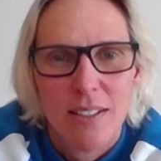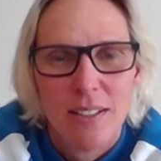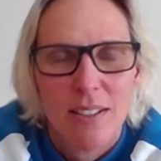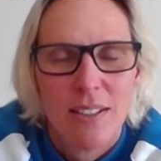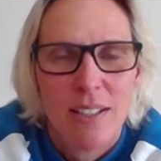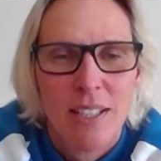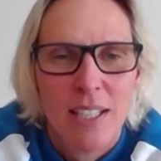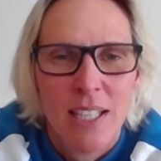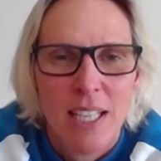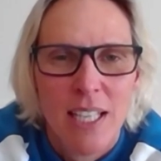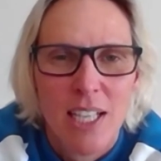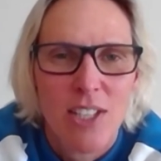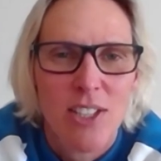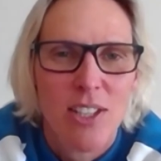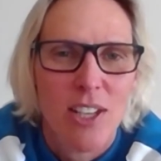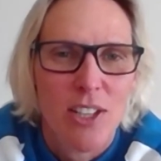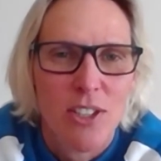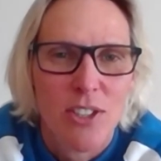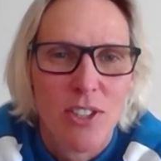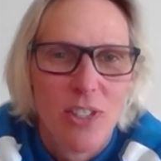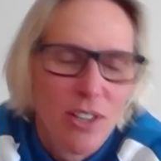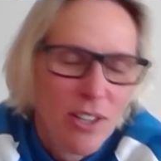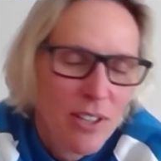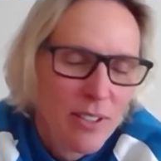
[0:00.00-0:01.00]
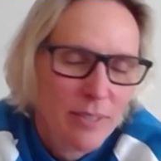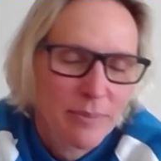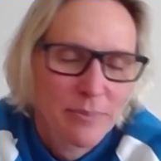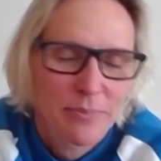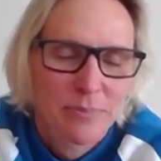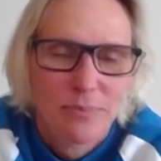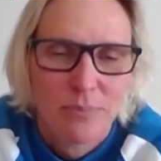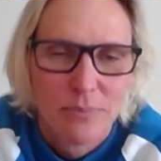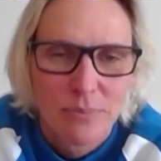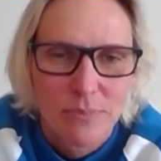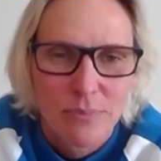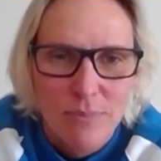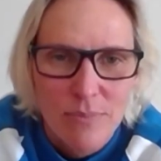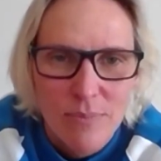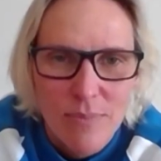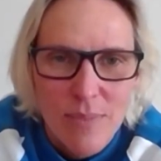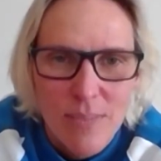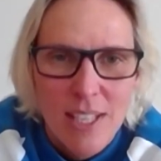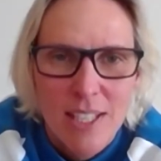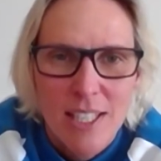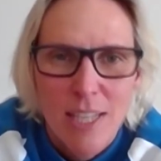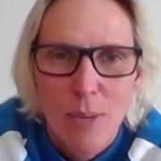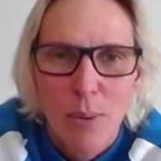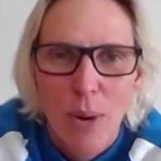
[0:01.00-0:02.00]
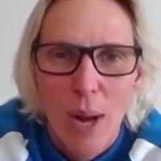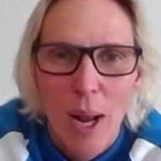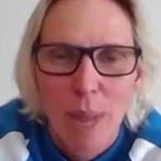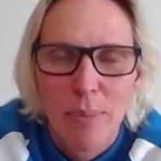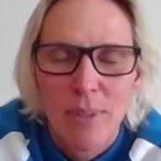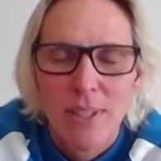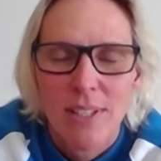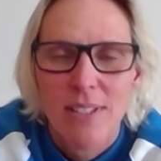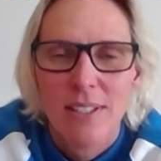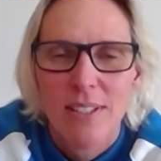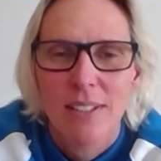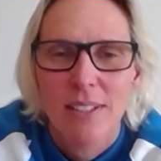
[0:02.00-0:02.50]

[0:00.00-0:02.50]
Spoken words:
in each session and see what happens.